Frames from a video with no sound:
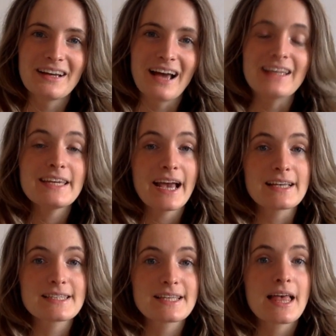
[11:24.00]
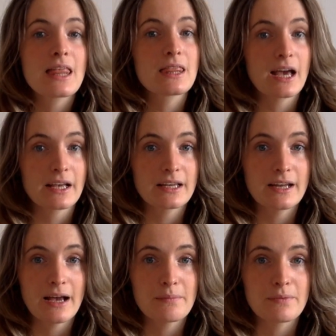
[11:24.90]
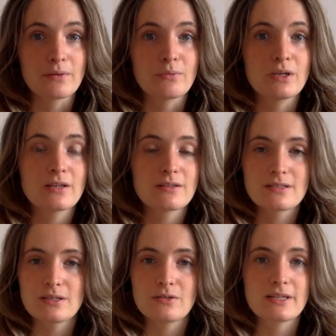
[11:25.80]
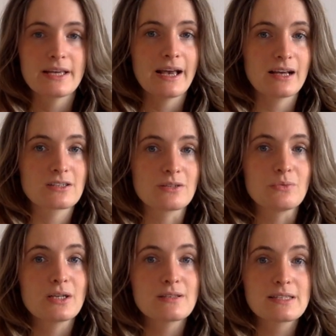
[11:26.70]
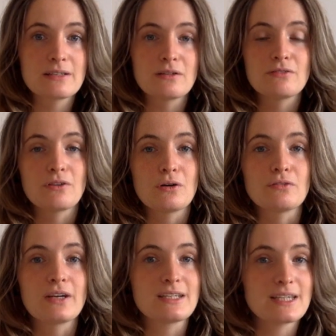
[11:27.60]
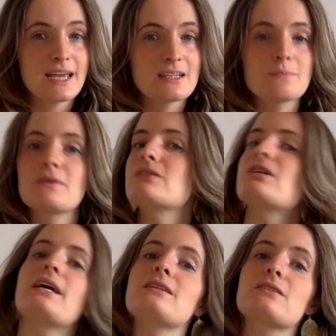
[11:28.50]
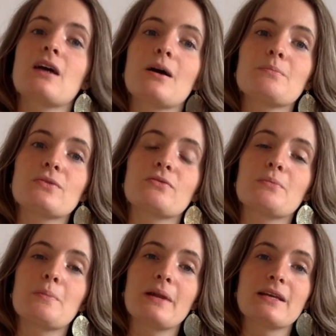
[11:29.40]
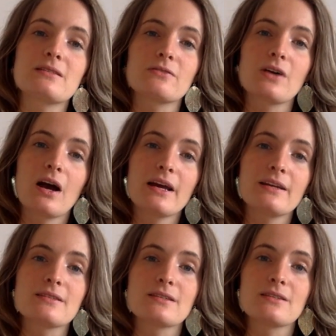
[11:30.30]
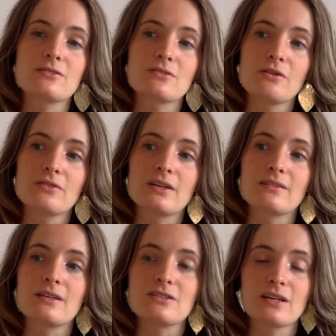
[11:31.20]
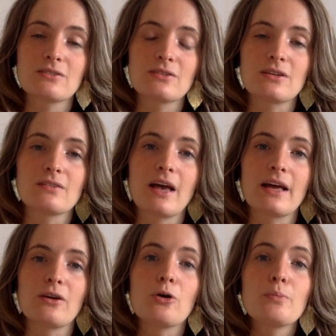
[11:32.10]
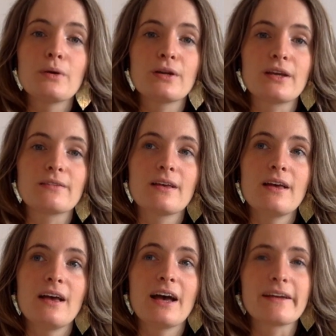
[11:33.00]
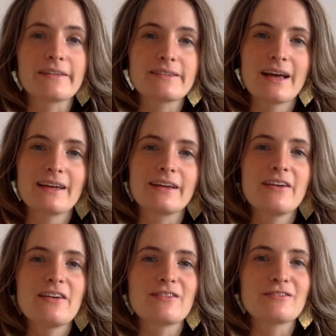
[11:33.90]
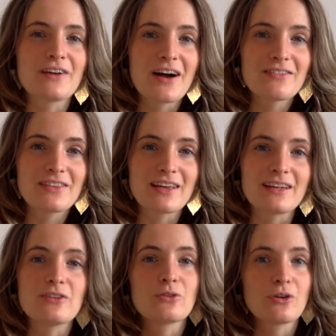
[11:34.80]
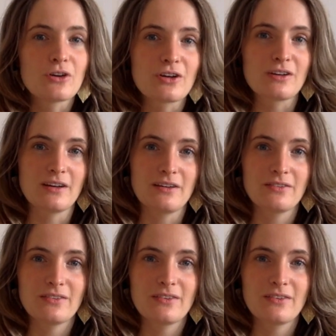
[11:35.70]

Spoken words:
yes, that can happen. We can still take action. We can still evolve and change. But the change comes from a place of kindness and softness and gentleness and openness and understanding, rather than "you're not good enough,"